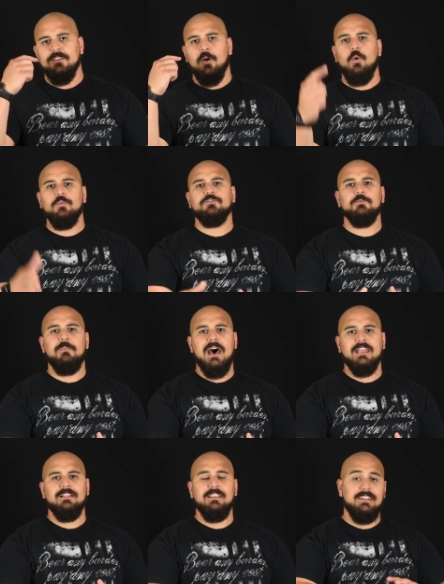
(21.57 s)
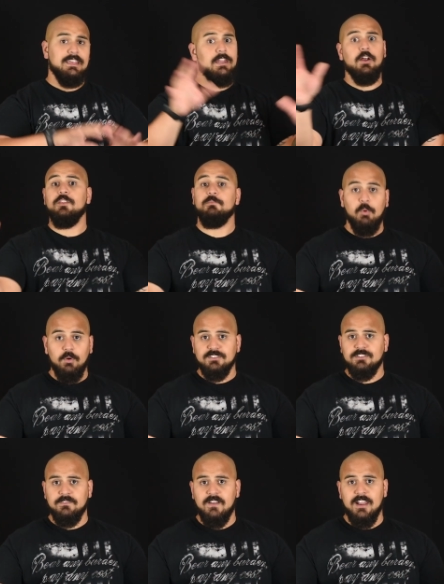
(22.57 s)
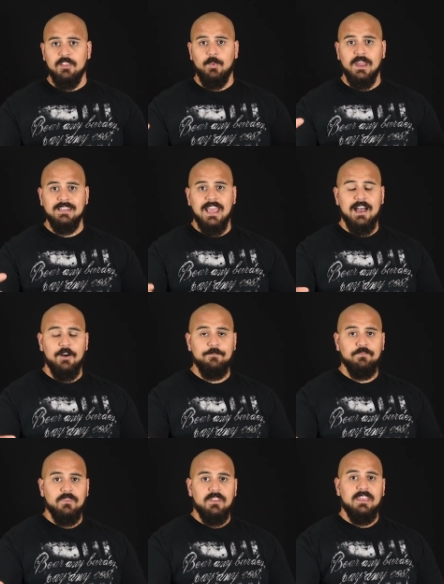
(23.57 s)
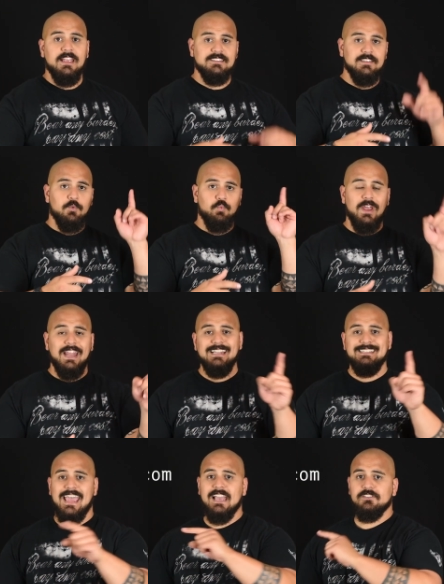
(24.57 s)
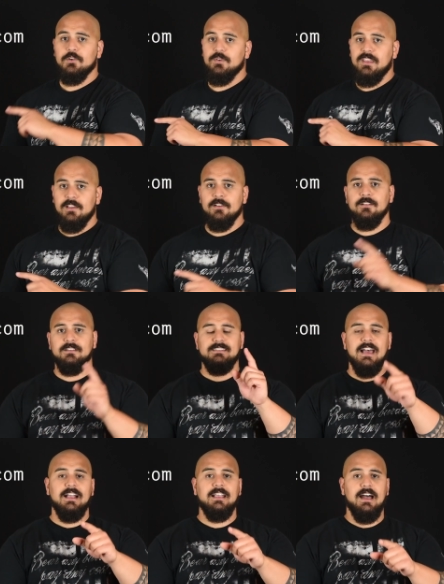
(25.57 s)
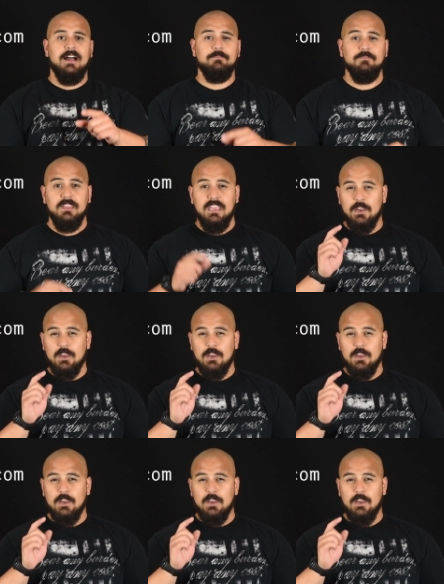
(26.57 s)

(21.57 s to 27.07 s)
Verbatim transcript: The holster model, and to get all the boring stuff out of the way now, it's RedEyeTacticalGear.com.